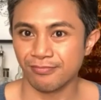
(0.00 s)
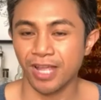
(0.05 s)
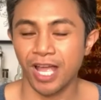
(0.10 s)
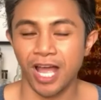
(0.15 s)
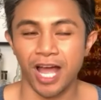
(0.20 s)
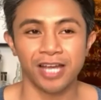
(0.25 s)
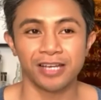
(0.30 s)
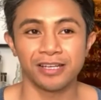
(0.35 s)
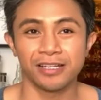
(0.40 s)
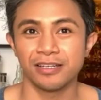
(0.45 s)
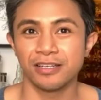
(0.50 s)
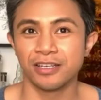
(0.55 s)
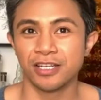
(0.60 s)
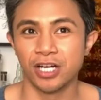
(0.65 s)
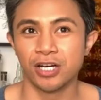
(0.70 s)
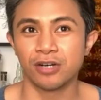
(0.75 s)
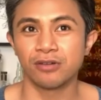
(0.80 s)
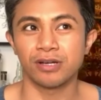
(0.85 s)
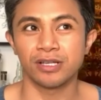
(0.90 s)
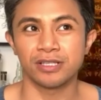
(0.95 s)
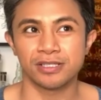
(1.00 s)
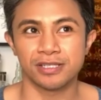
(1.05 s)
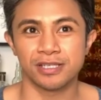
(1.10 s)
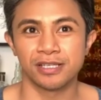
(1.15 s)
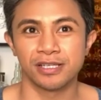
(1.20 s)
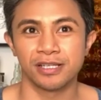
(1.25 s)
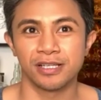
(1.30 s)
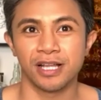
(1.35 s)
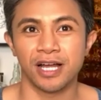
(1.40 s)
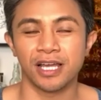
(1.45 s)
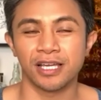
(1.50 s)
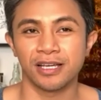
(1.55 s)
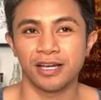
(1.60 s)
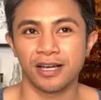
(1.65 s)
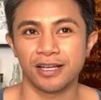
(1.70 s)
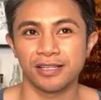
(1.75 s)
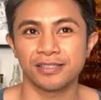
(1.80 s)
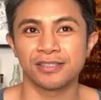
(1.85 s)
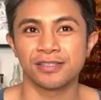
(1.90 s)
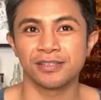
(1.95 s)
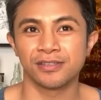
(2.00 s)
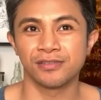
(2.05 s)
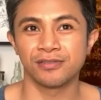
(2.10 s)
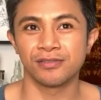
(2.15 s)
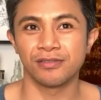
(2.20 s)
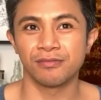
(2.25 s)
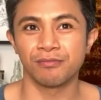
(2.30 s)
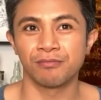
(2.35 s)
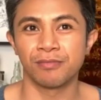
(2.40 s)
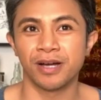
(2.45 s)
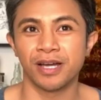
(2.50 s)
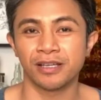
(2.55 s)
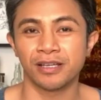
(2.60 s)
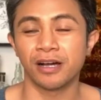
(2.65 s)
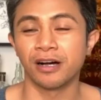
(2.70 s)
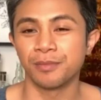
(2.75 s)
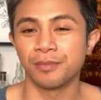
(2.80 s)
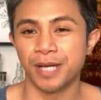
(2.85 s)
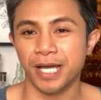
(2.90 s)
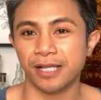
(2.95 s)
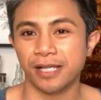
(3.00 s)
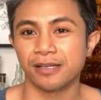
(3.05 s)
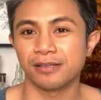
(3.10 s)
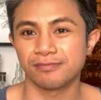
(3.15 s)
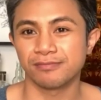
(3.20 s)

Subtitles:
I didn't know until I got to my callback.